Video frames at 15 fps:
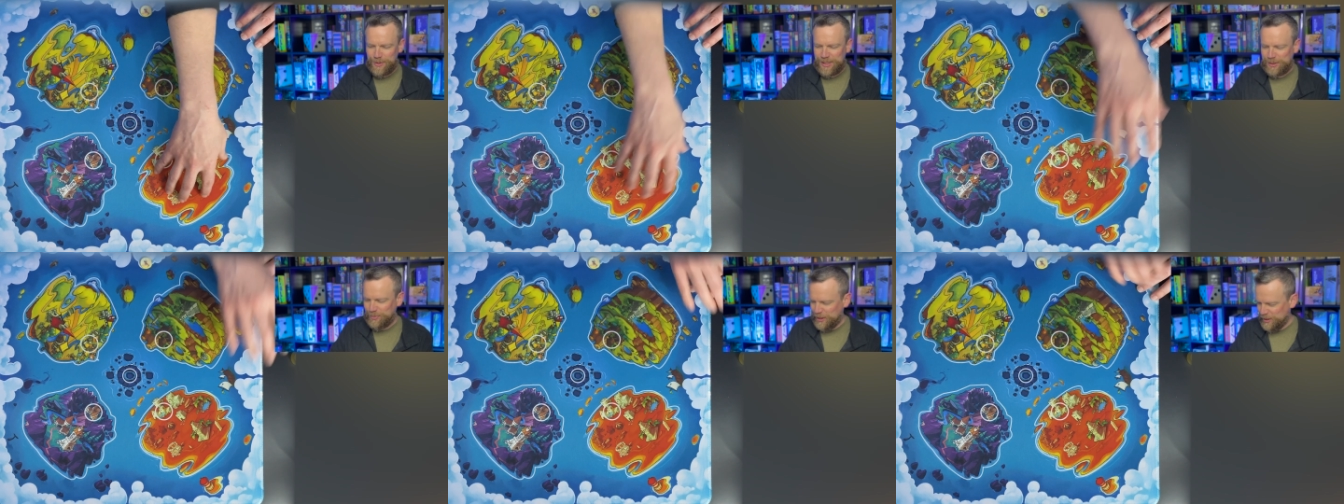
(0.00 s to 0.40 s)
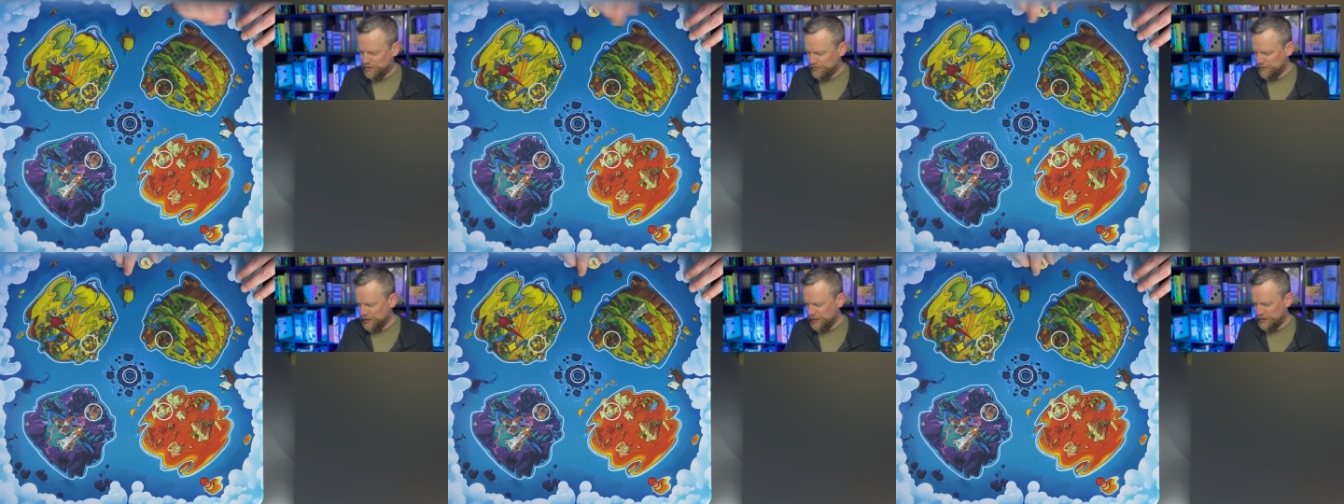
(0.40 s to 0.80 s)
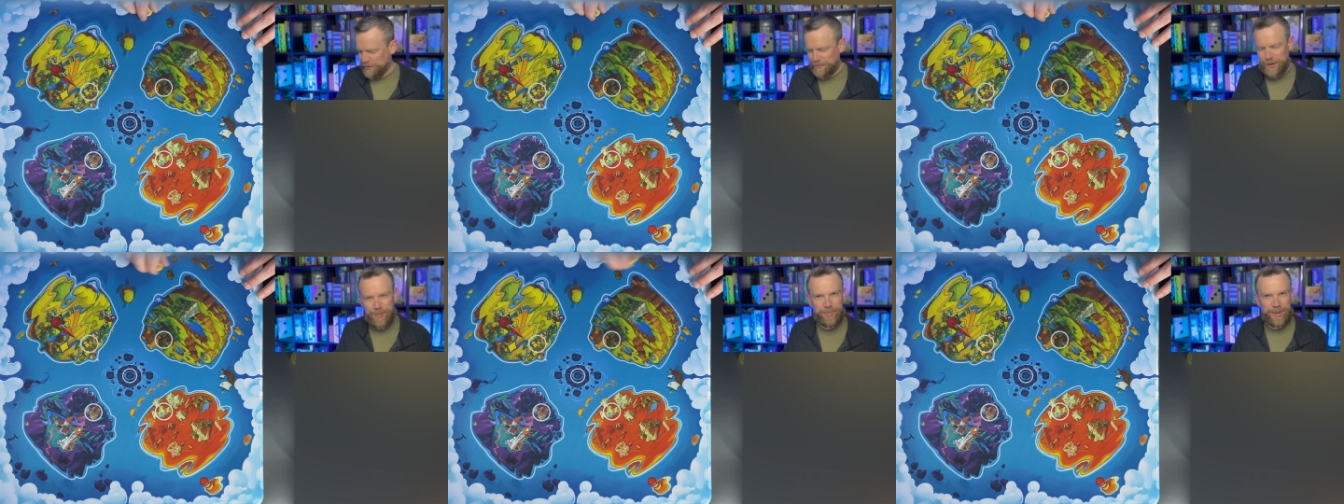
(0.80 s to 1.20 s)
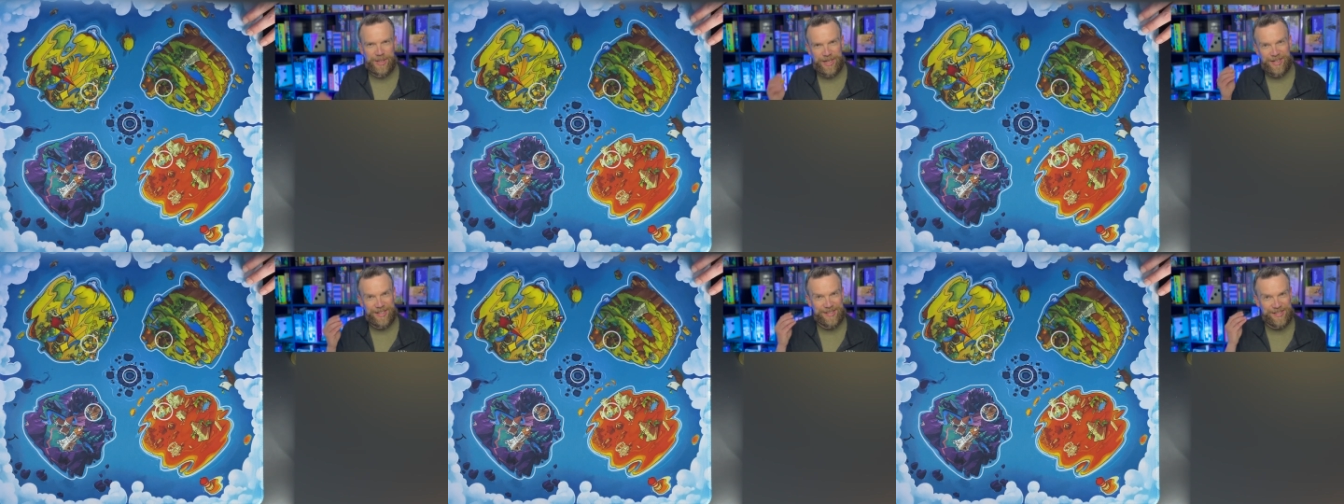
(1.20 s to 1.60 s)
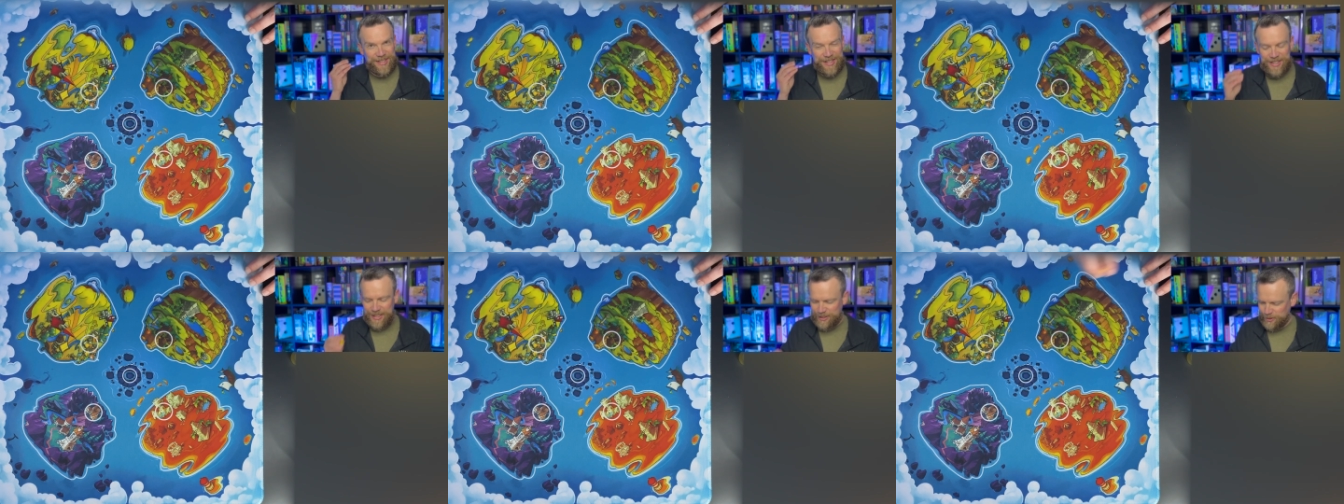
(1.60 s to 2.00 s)
this part over here if I'm playing as the
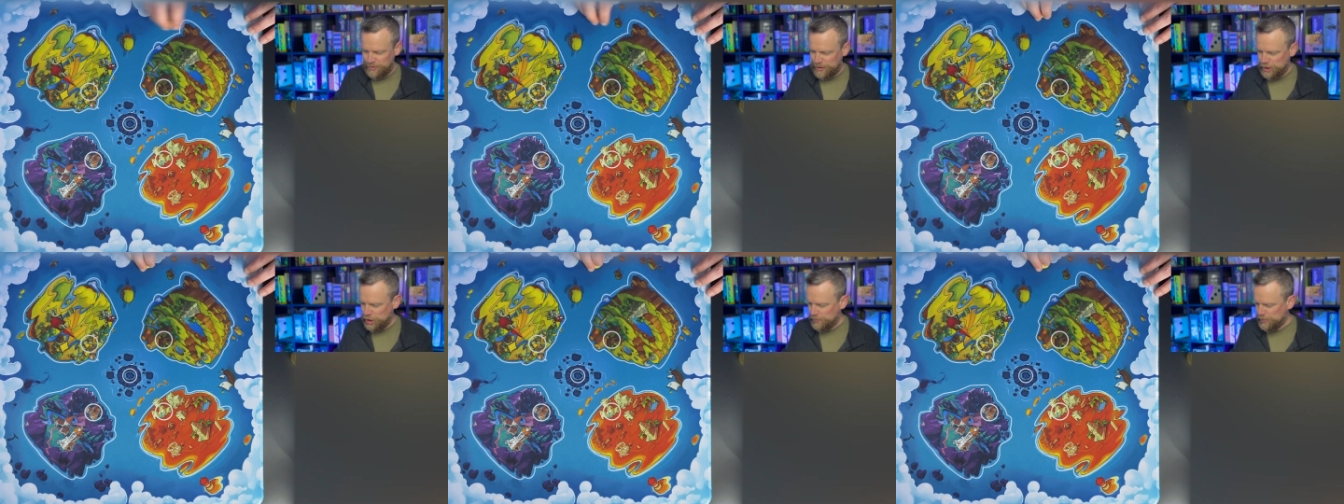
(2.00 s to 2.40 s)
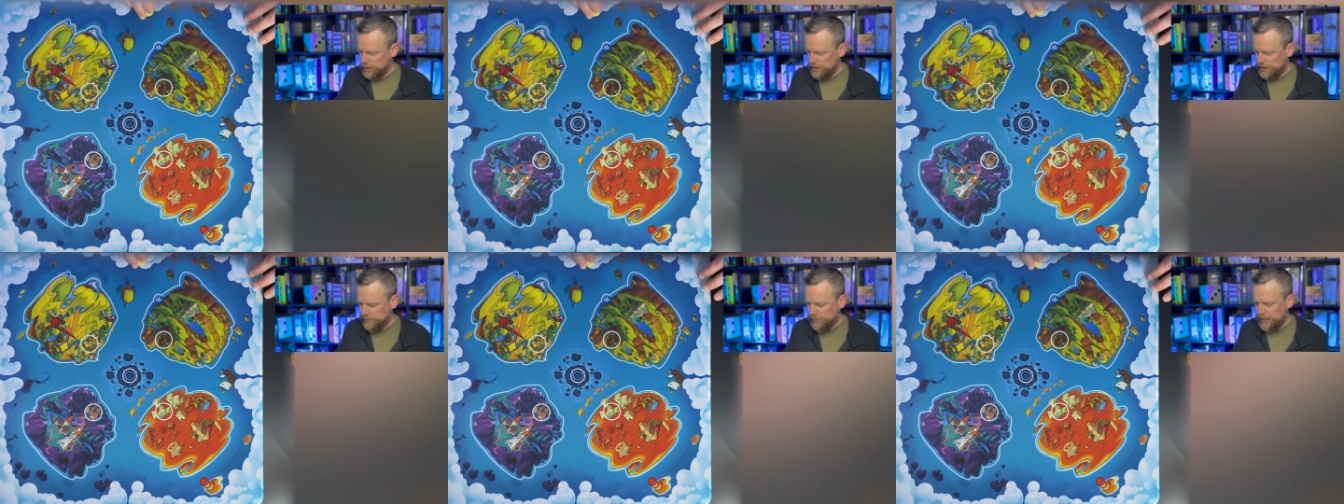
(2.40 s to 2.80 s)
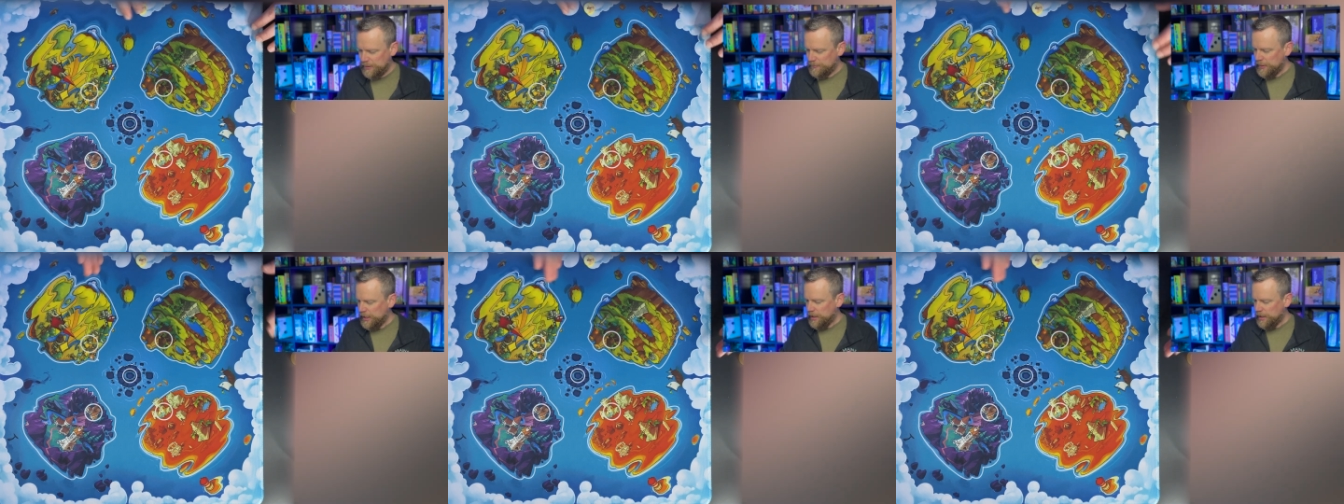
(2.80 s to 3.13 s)
yellow Egyptians, but